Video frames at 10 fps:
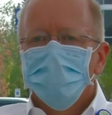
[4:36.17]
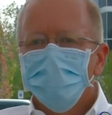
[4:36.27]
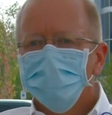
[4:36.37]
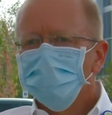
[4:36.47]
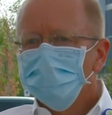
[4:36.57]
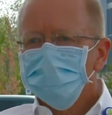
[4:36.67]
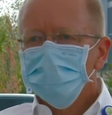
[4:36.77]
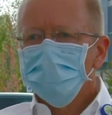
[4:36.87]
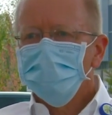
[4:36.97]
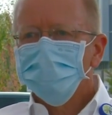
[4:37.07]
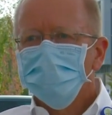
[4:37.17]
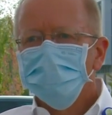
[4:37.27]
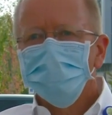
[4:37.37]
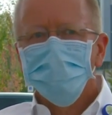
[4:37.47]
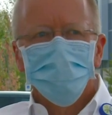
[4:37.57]
If there is a need for
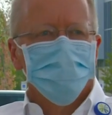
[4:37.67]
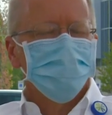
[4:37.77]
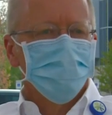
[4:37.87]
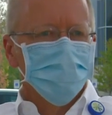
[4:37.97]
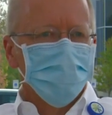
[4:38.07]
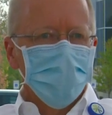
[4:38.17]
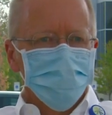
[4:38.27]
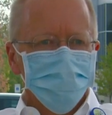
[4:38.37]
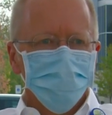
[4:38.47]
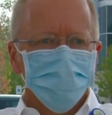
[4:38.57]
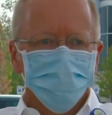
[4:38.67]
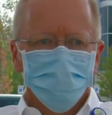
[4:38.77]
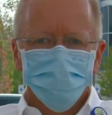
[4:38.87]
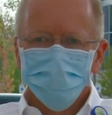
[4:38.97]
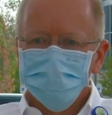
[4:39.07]
continued field hospital
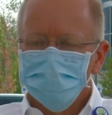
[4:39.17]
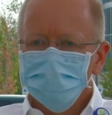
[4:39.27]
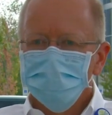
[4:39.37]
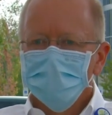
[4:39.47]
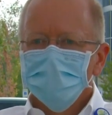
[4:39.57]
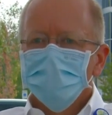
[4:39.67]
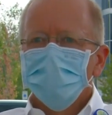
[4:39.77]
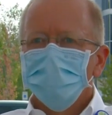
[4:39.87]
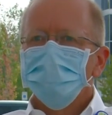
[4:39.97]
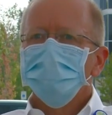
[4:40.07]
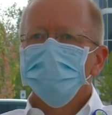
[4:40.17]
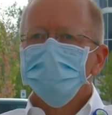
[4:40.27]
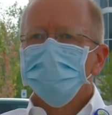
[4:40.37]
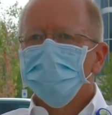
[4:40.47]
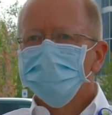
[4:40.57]
resources, that becomes
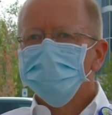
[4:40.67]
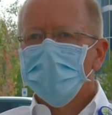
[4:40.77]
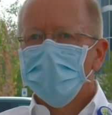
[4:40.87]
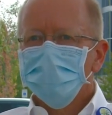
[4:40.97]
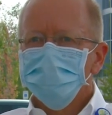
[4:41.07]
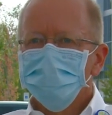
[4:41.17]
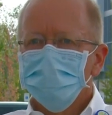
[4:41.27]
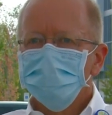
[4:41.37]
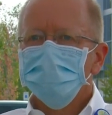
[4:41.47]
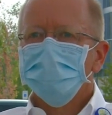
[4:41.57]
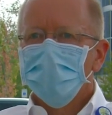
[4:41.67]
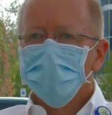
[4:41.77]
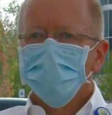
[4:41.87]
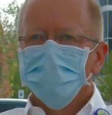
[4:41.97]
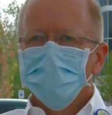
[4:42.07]
a tougher challenge because
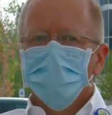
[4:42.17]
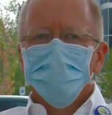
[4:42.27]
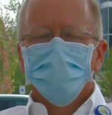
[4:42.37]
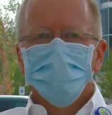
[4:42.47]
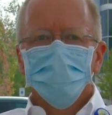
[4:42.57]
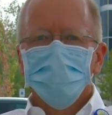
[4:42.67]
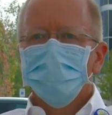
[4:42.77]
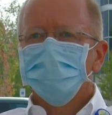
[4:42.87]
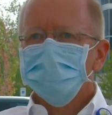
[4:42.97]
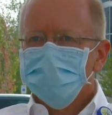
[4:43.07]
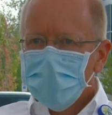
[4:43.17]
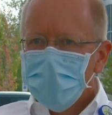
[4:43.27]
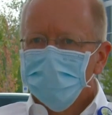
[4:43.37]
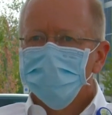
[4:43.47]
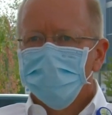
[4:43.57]
again, we don't have the
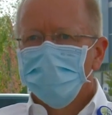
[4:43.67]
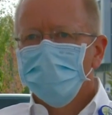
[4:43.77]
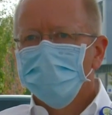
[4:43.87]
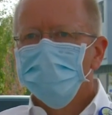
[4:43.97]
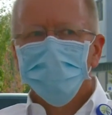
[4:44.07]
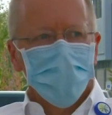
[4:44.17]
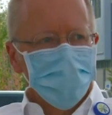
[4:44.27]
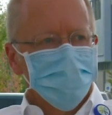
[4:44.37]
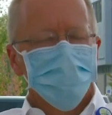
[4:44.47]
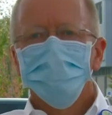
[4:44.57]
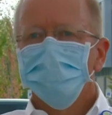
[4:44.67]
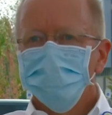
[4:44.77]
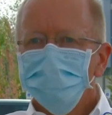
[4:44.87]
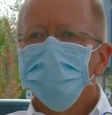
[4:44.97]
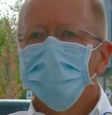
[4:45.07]
staff and the beds to
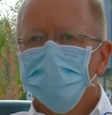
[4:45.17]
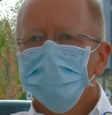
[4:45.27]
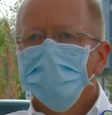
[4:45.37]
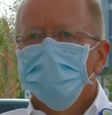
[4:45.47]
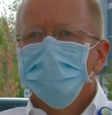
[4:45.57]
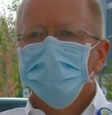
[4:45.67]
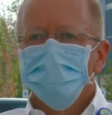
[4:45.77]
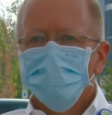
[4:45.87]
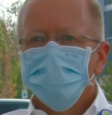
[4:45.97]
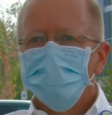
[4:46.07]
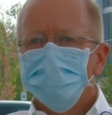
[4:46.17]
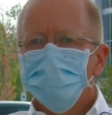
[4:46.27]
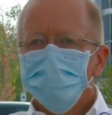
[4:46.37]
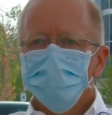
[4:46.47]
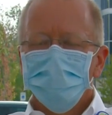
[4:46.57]
do so. So it will be a
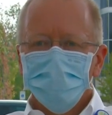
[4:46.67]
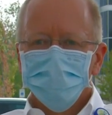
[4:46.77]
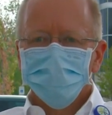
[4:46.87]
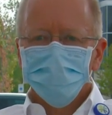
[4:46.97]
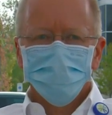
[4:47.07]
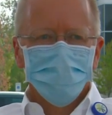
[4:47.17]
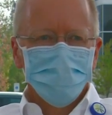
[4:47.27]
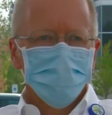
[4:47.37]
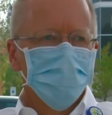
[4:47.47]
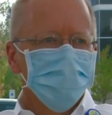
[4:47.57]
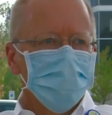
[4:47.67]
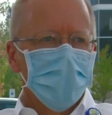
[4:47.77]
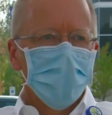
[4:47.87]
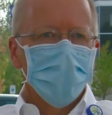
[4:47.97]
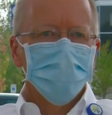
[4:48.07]
community effort if we need to go
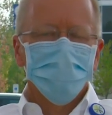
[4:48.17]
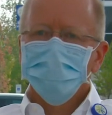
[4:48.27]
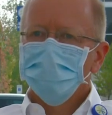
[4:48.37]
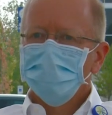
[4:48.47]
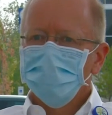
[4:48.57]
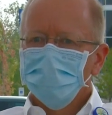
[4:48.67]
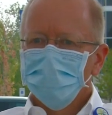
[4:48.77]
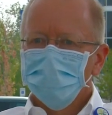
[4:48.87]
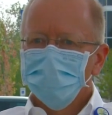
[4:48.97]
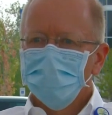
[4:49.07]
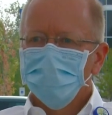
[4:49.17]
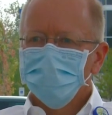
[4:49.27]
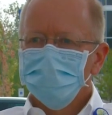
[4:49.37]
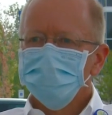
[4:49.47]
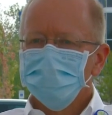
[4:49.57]
beyond the, uh, the Health
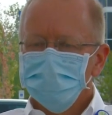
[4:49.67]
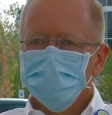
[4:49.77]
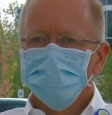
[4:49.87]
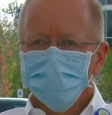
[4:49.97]
Resource Center.